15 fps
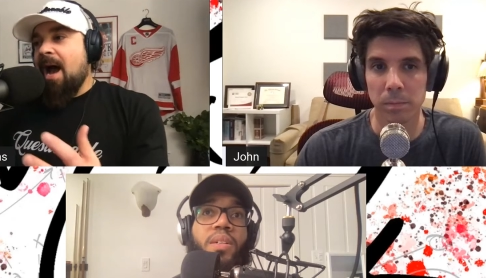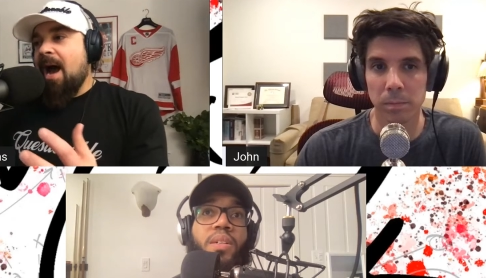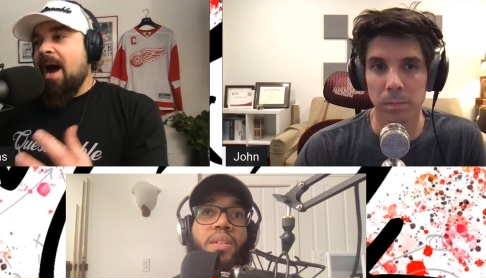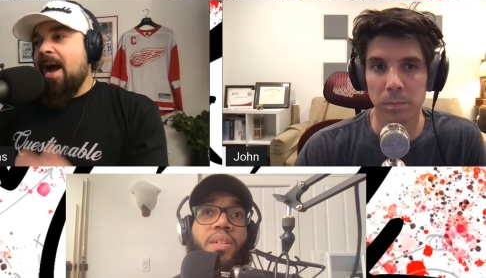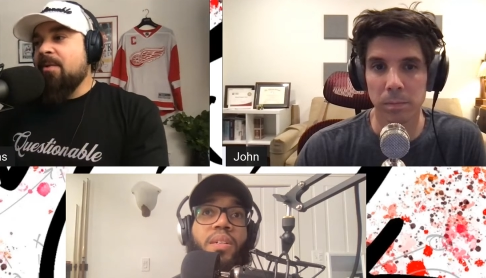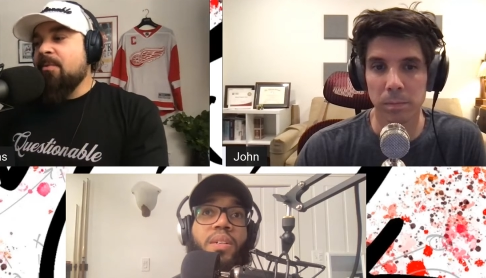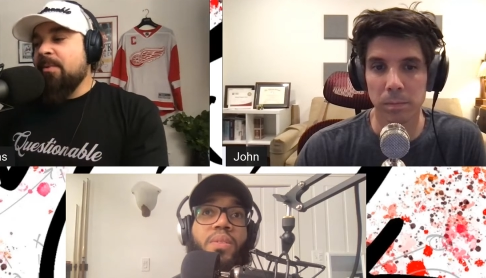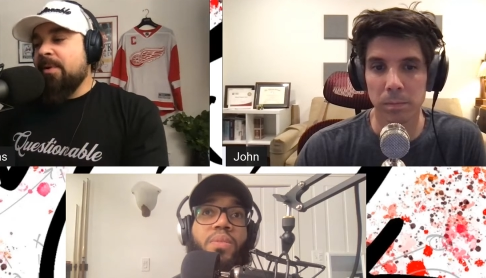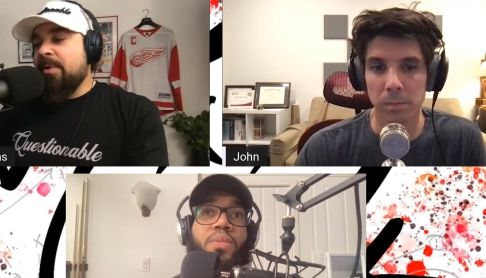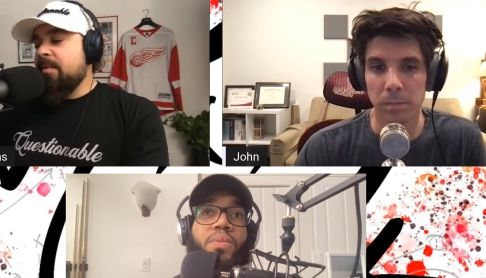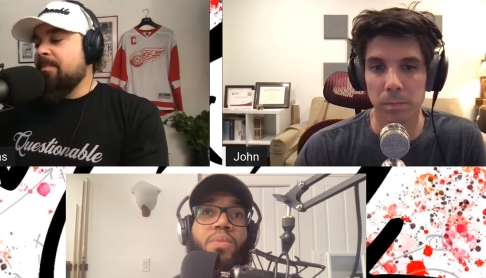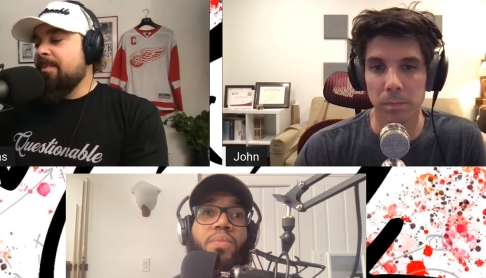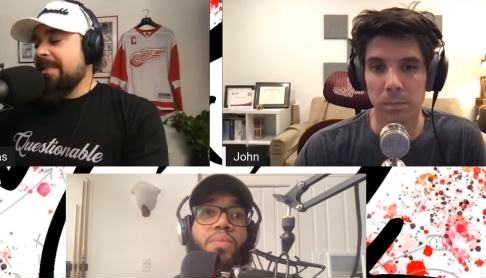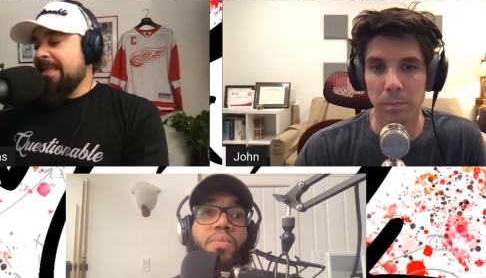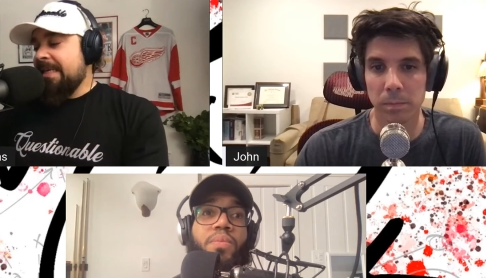Speaker 1: I
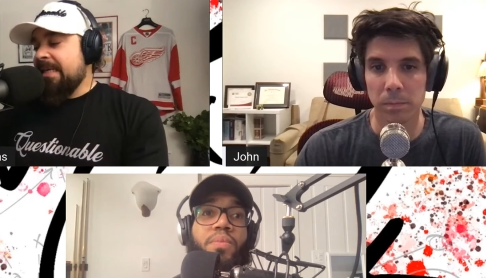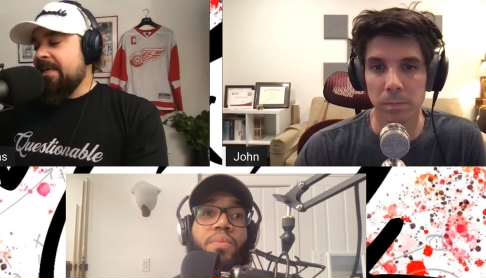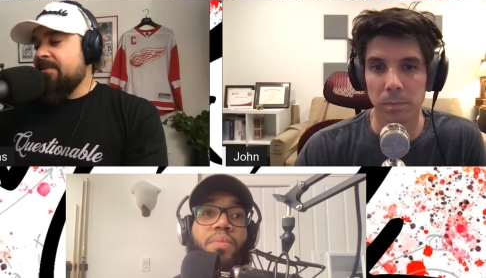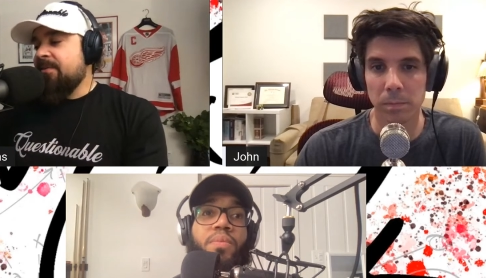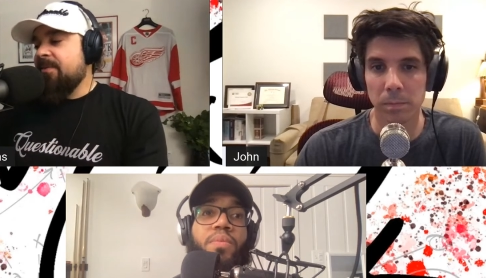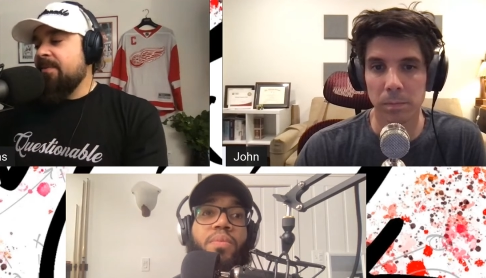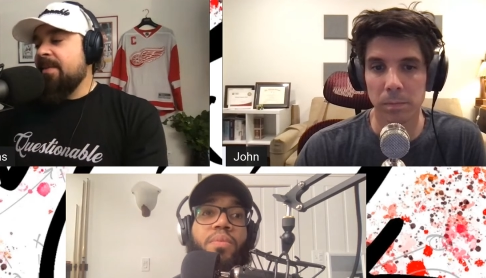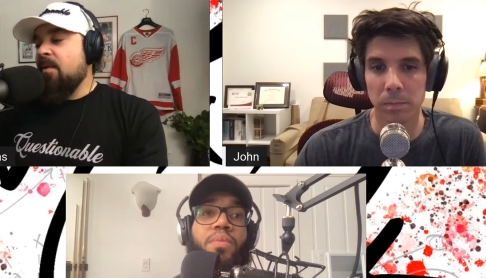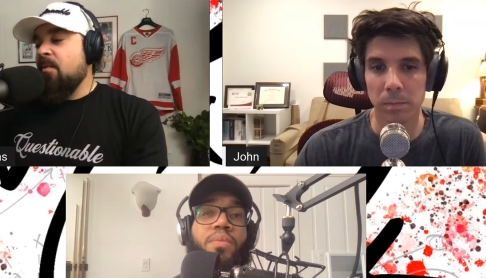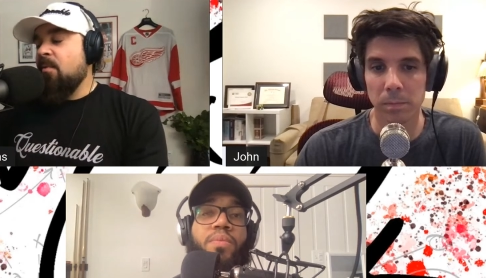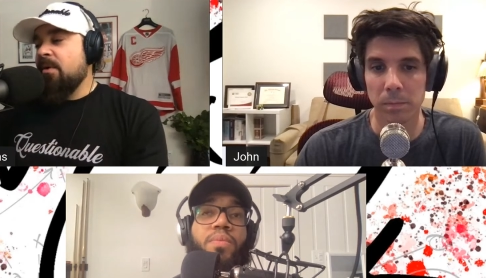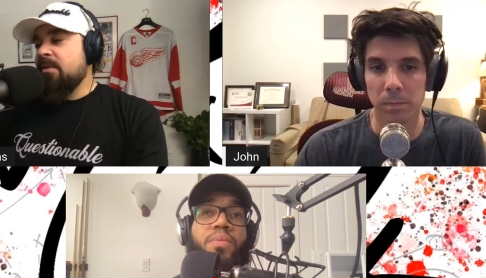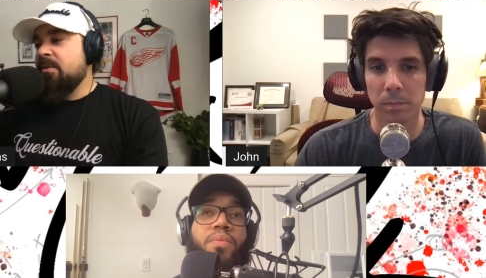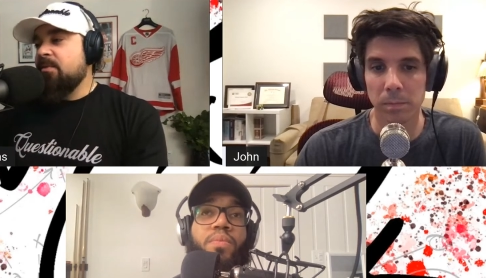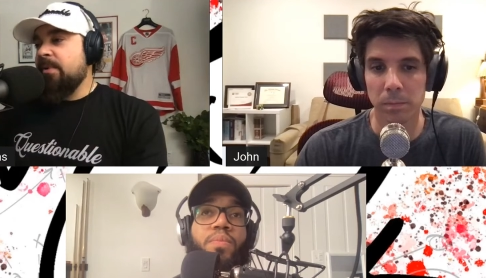really believe that
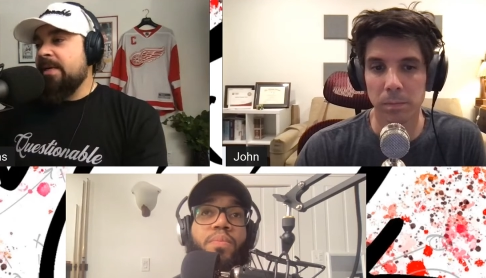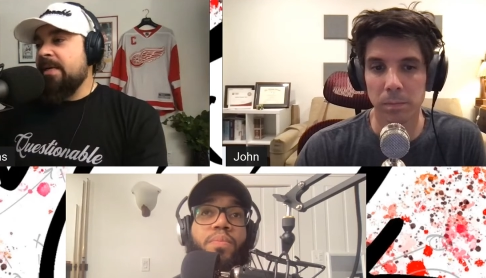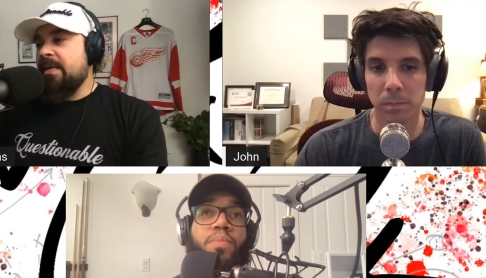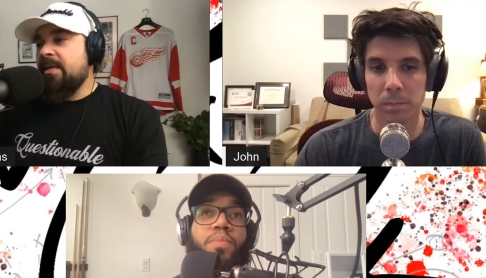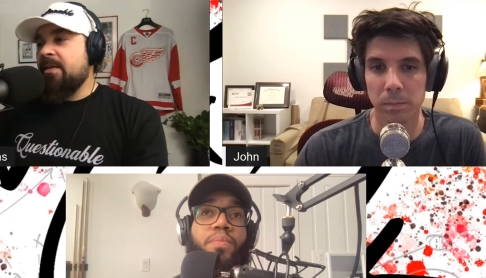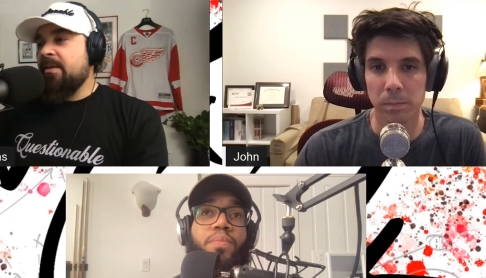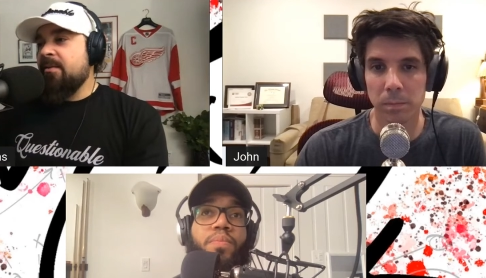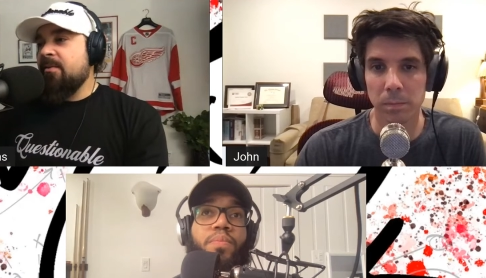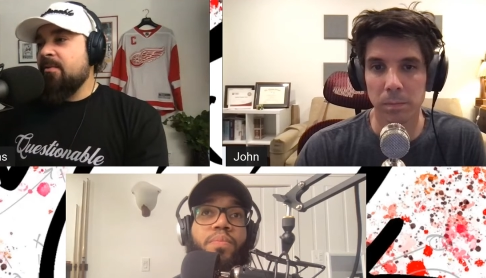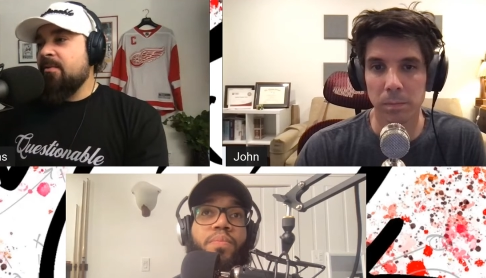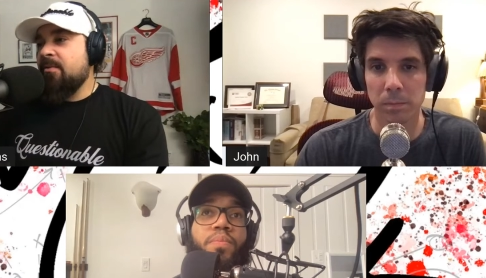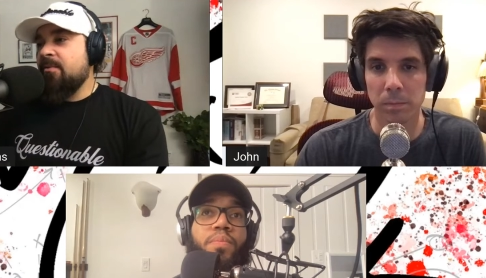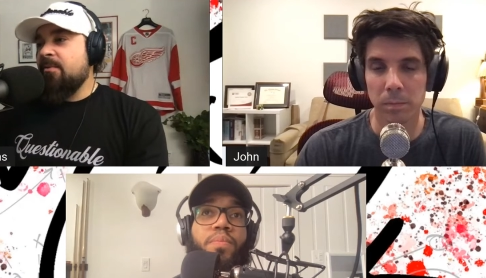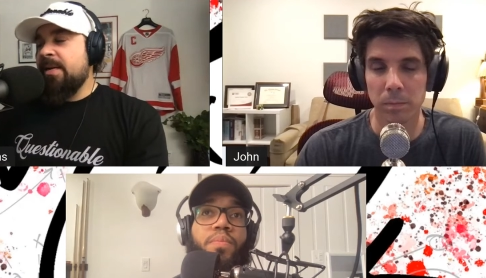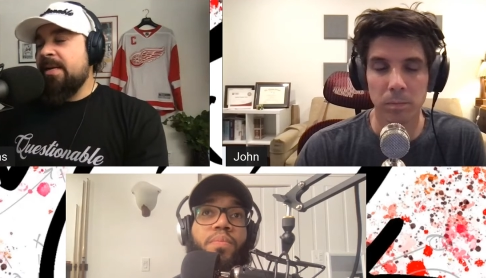once we
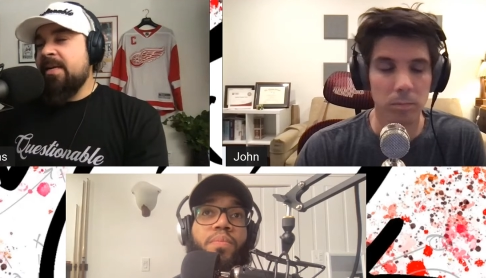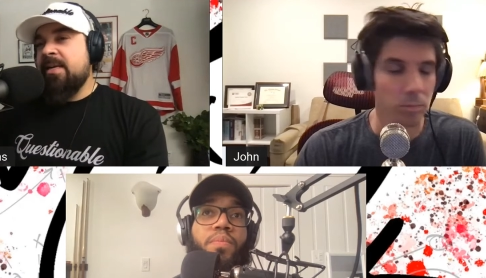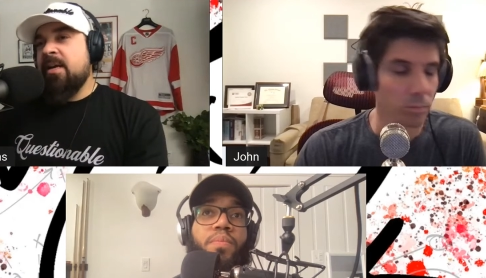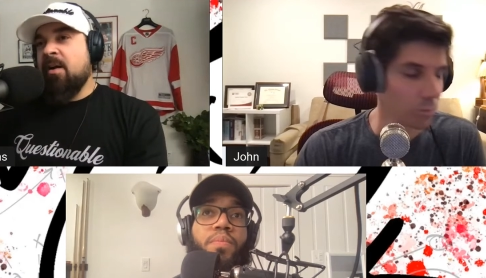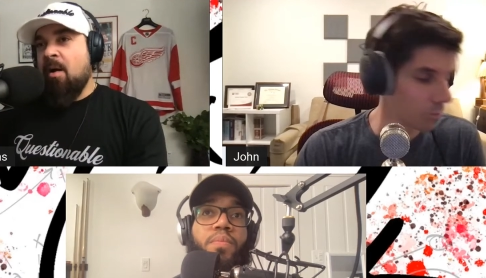we need a